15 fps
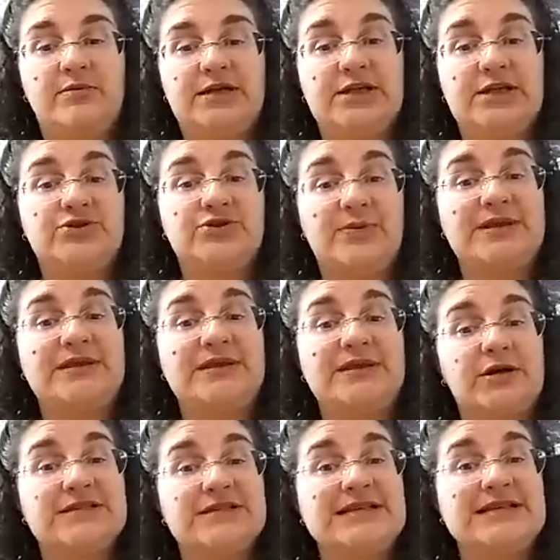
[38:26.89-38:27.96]
I wanted to show
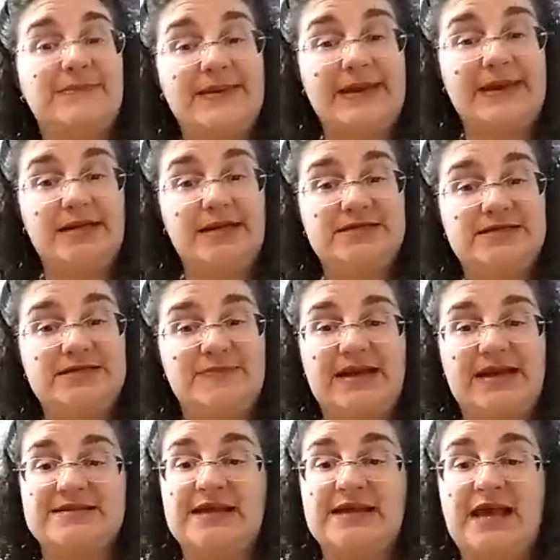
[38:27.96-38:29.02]
you the trick
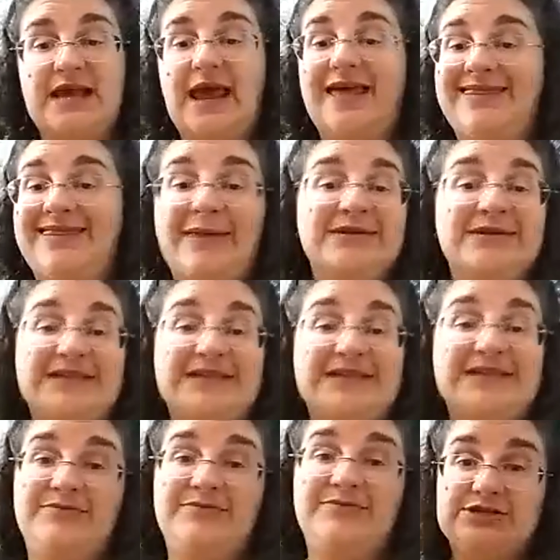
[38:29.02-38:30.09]
with the hooks and the beads
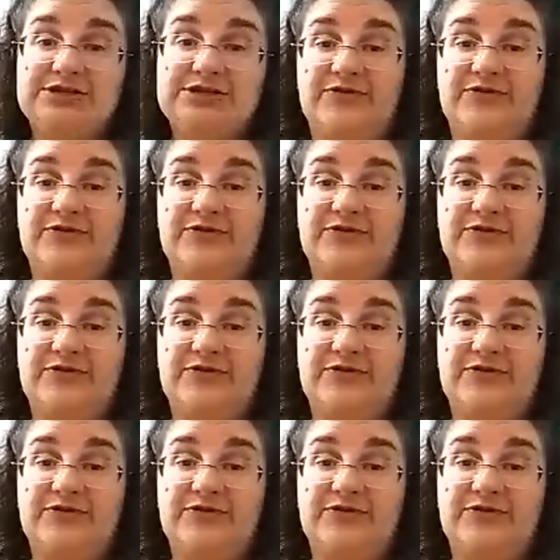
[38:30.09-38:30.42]
because